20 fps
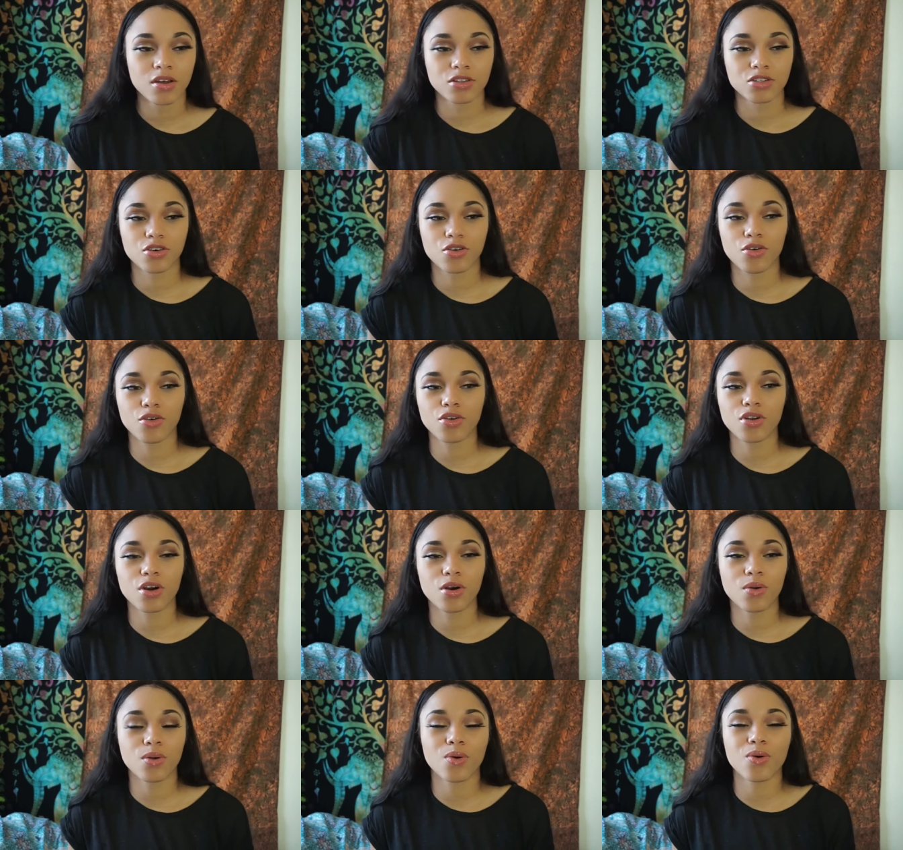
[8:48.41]
So,
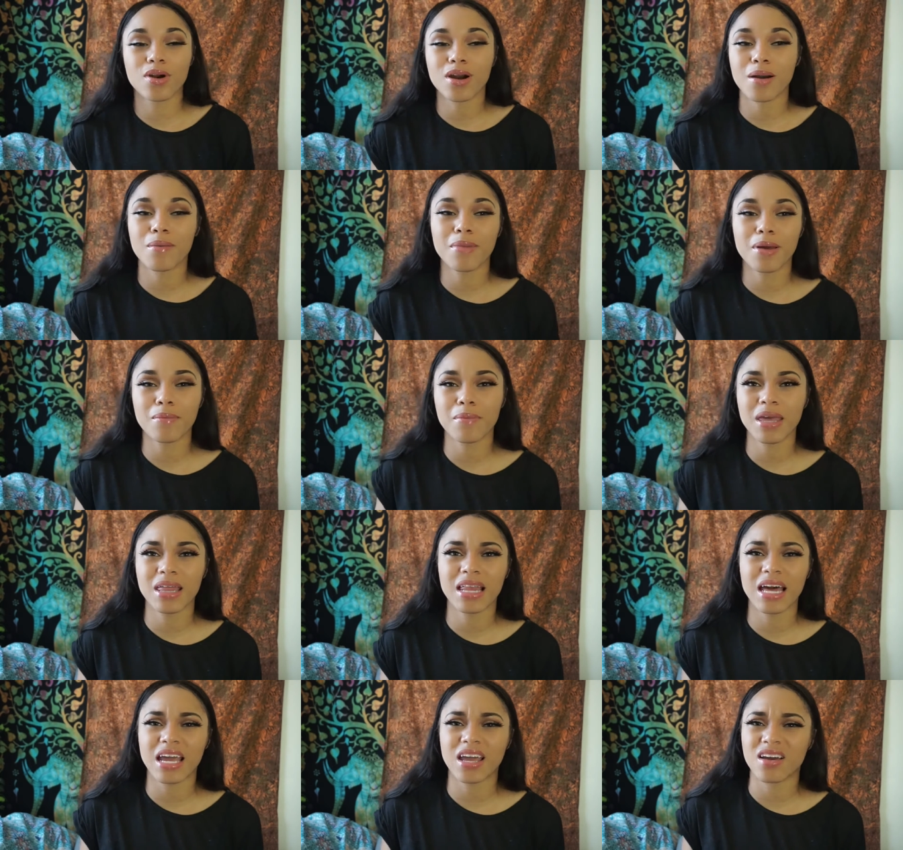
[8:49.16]
you know, don't come at
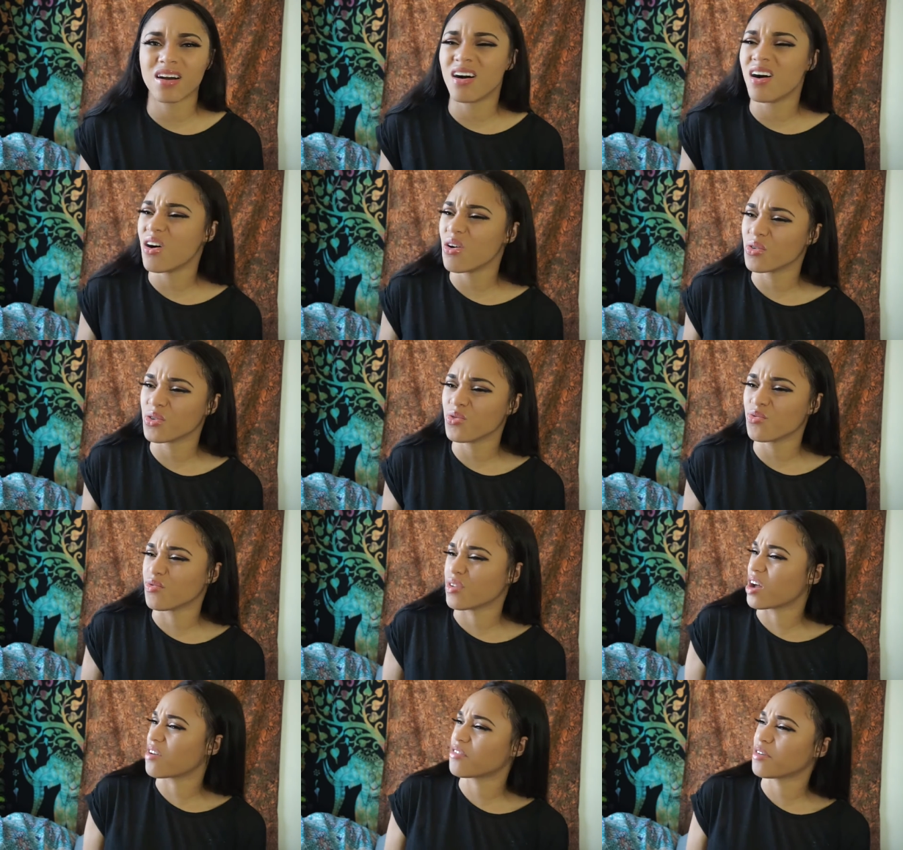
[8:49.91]
me like, oh,
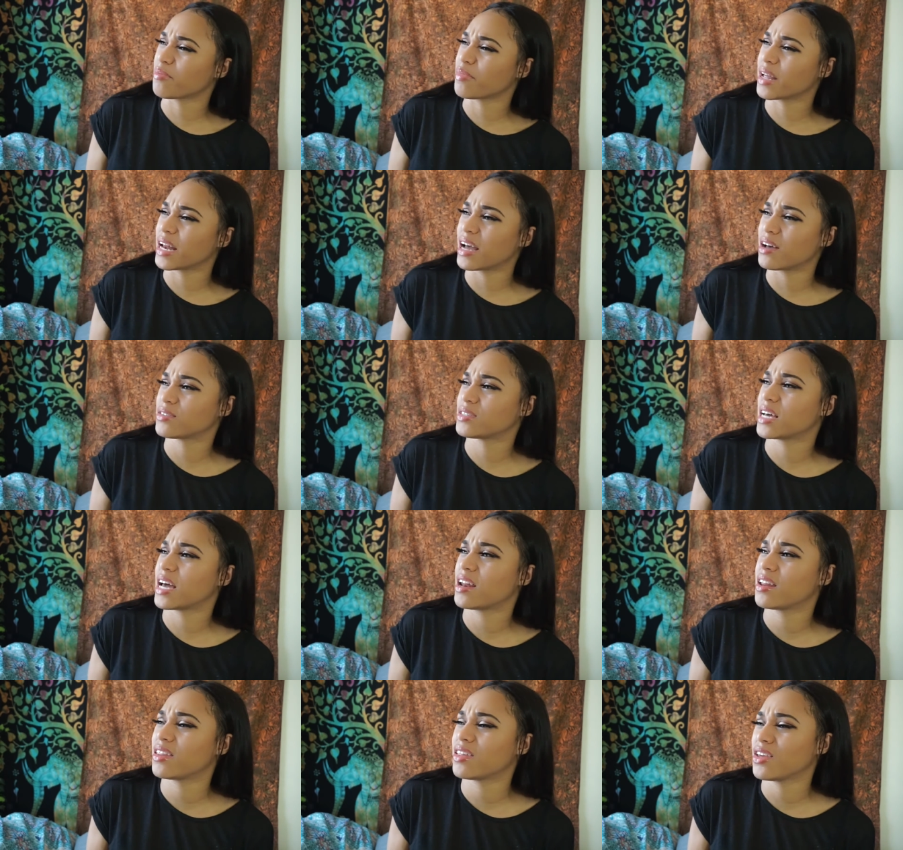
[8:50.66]
you've never been
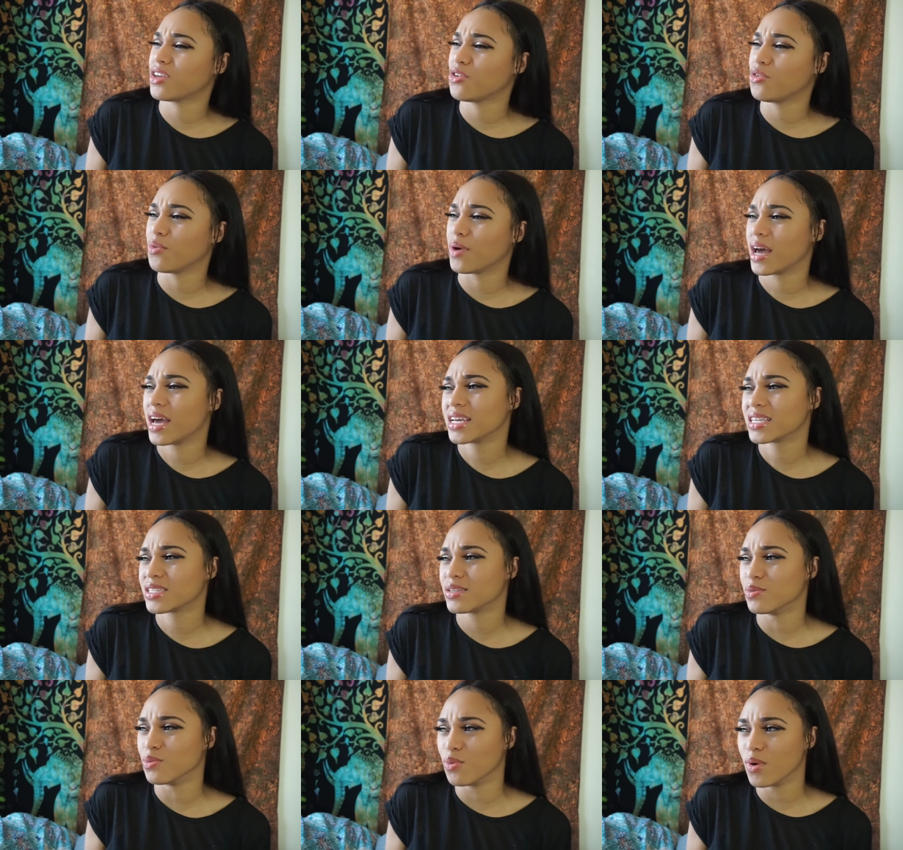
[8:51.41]
outside of the
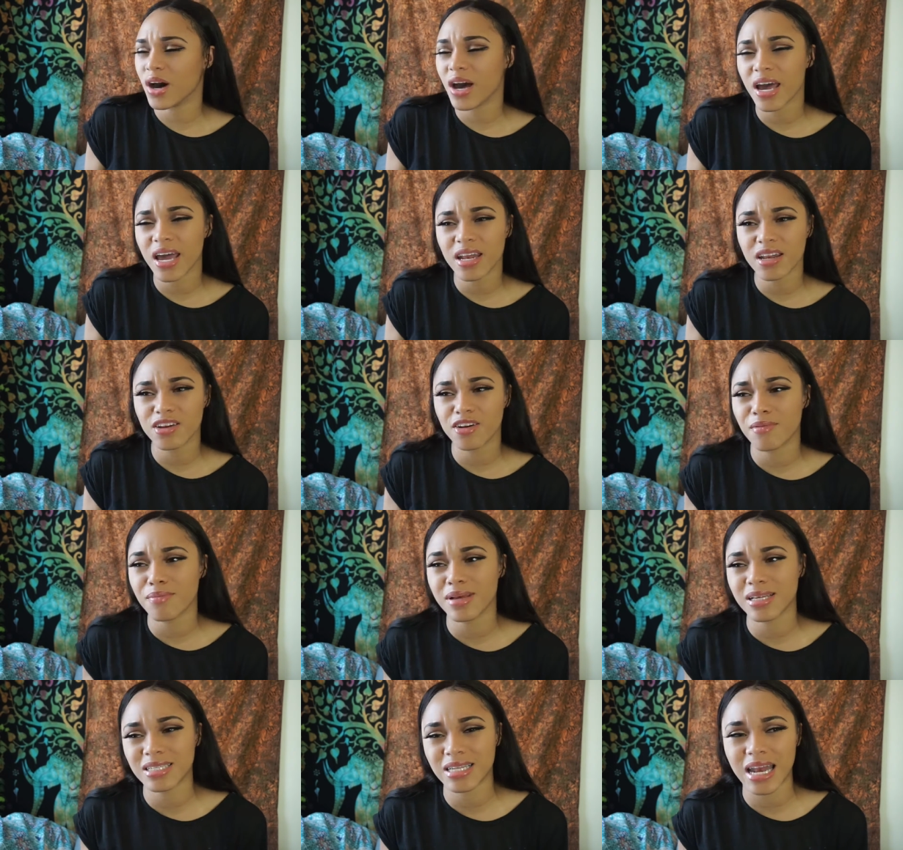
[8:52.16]
US? What?
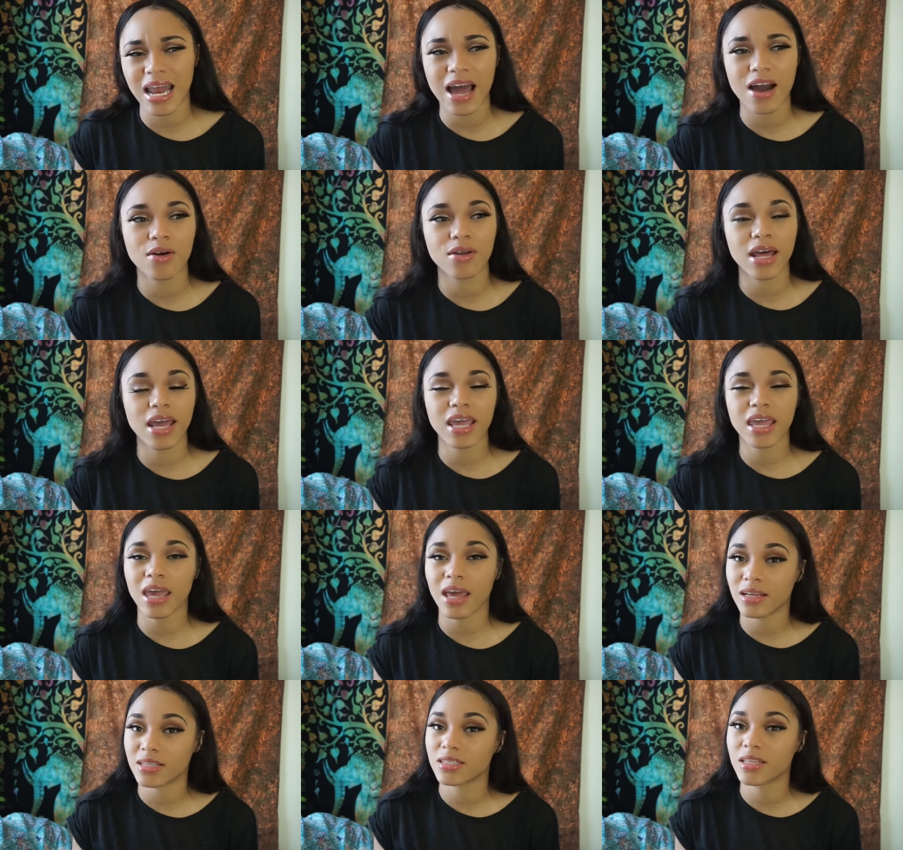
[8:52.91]
You're missing out.
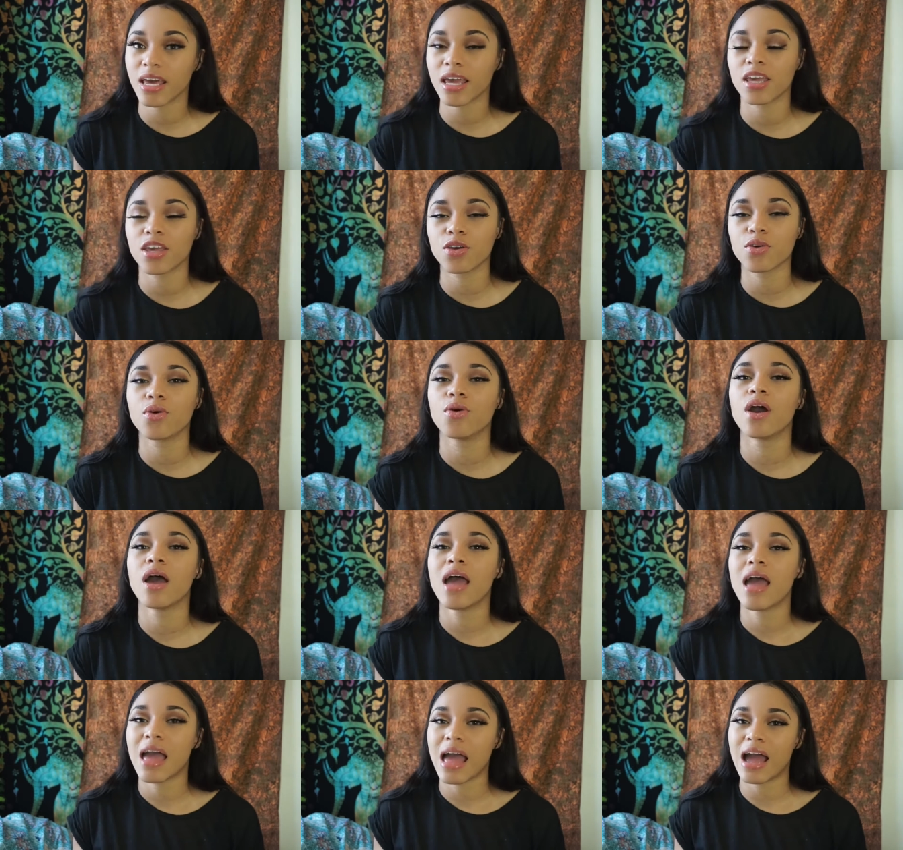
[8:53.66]
Like, yes, thank
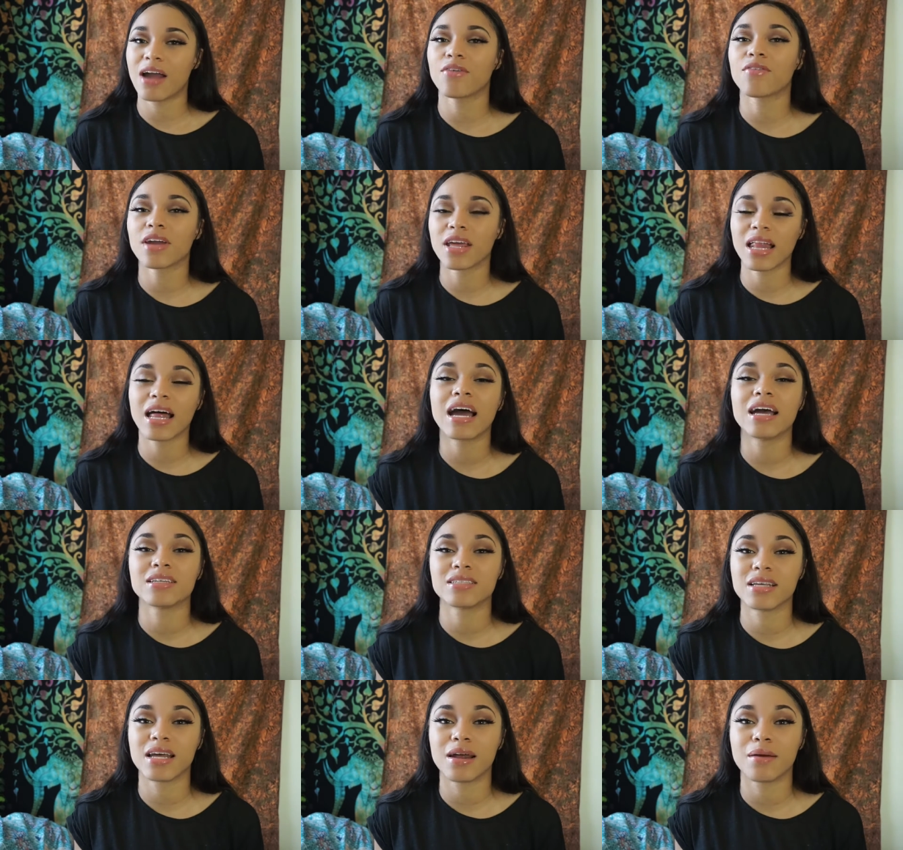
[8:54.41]
you. I
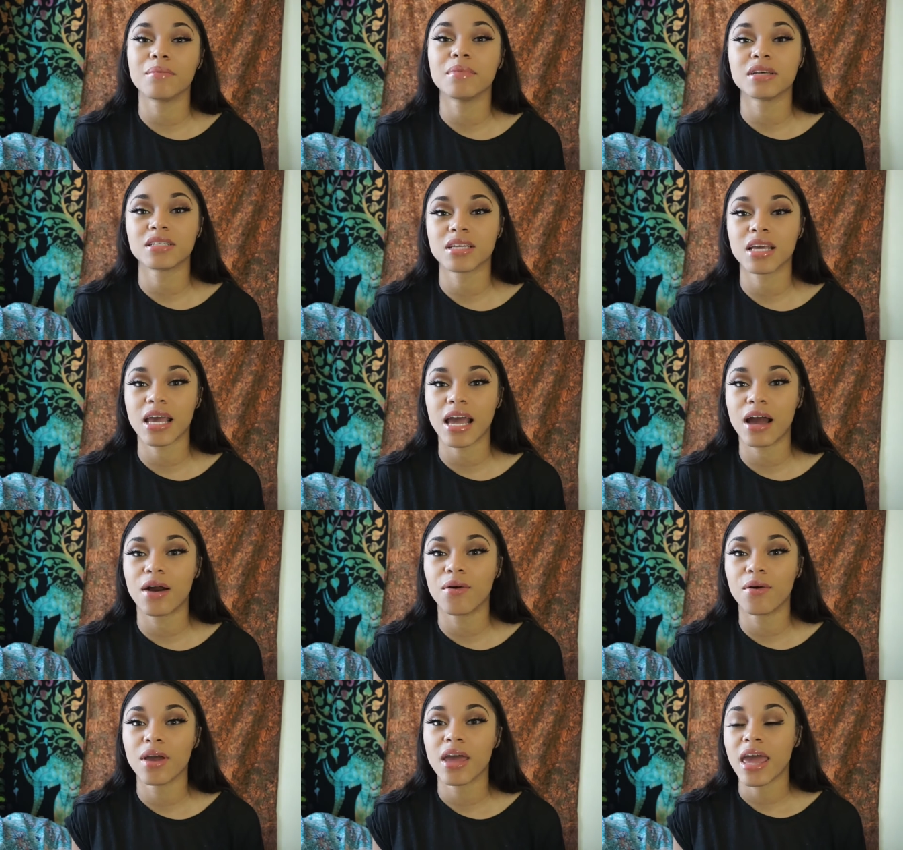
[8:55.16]
realize that I'm missing
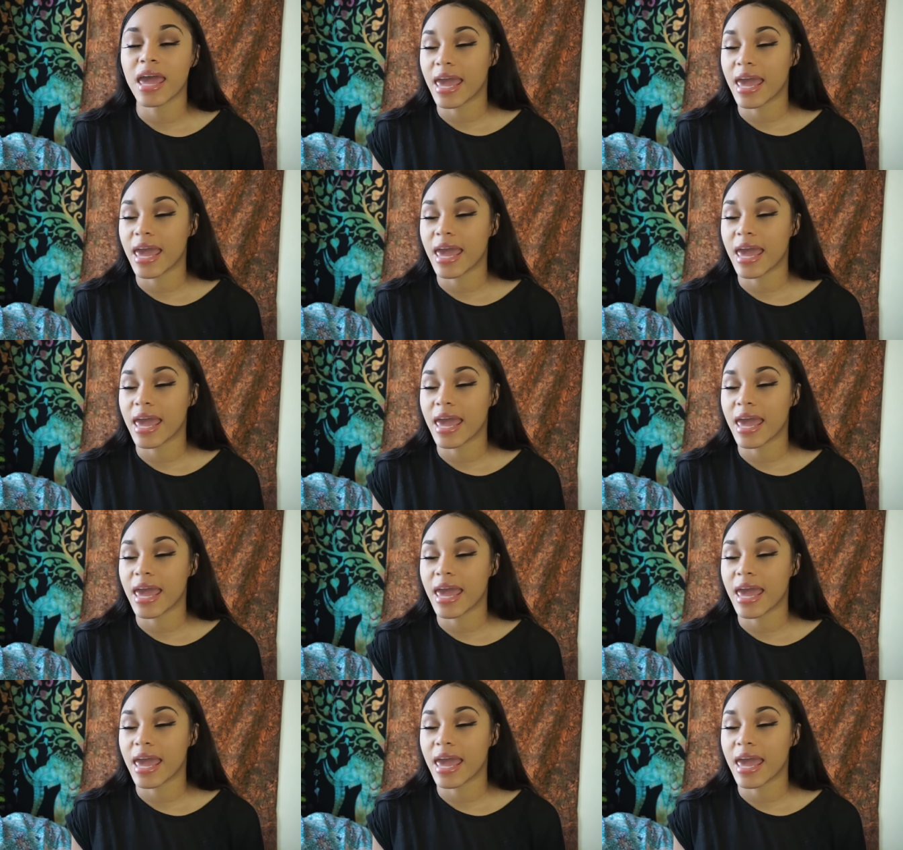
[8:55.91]
out,